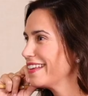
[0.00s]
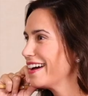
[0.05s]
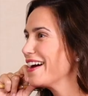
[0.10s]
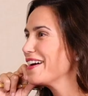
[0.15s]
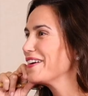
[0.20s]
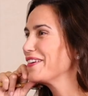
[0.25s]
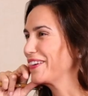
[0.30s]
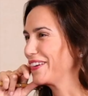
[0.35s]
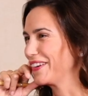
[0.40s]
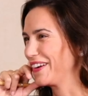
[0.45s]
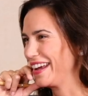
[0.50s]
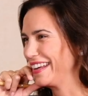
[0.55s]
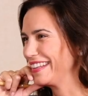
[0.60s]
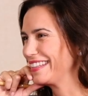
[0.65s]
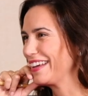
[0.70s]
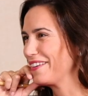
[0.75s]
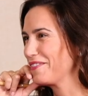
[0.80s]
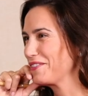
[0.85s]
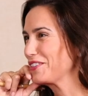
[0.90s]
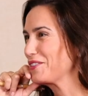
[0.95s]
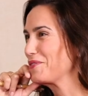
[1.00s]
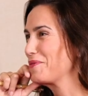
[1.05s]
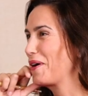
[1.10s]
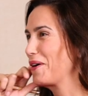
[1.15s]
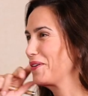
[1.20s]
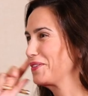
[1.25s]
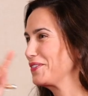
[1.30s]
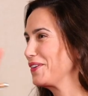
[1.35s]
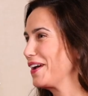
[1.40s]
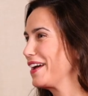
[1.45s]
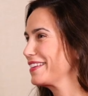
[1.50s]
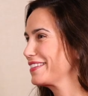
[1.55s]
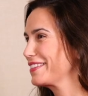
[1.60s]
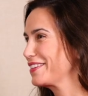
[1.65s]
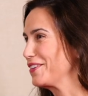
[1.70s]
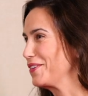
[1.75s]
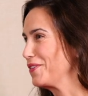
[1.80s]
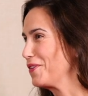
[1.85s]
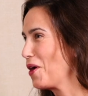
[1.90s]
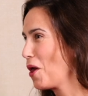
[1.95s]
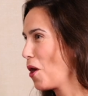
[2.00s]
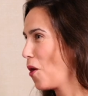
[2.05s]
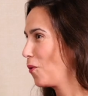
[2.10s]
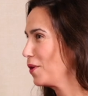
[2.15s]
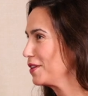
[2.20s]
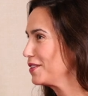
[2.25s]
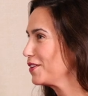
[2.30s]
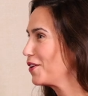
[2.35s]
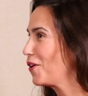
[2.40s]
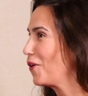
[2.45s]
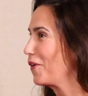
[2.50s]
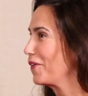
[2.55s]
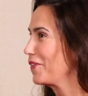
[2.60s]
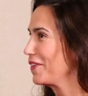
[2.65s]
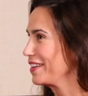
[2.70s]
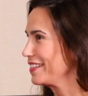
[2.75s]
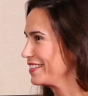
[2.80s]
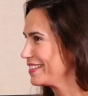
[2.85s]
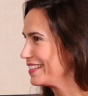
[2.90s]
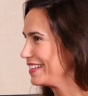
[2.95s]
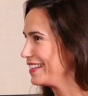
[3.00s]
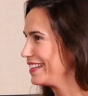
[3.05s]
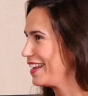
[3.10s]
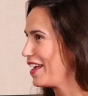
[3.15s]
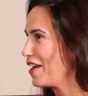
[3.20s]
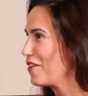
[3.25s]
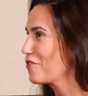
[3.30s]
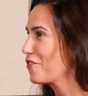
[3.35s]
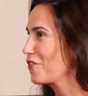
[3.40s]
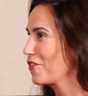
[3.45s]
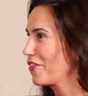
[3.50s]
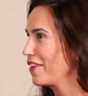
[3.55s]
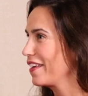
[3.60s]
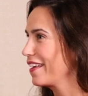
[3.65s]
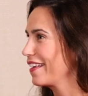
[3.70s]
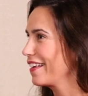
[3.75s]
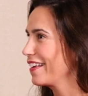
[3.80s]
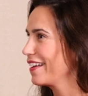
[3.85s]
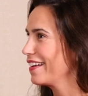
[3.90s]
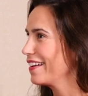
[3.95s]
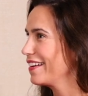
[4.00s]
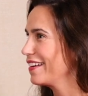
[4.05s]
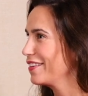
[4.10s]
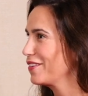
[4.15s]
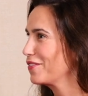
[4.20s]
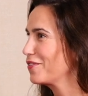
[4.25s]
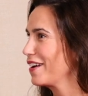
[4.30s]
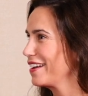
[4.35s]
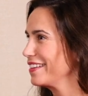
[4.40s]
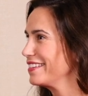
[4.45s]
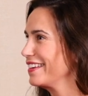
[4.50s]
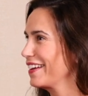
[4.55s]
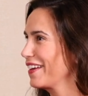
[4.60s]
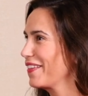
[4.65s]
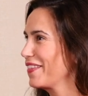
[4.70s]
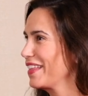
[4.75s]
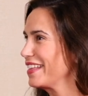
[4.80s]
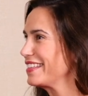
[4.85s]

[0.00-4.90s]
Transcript: Oh, great. I was about to ask you what's the coherence in everything uh, you're writing.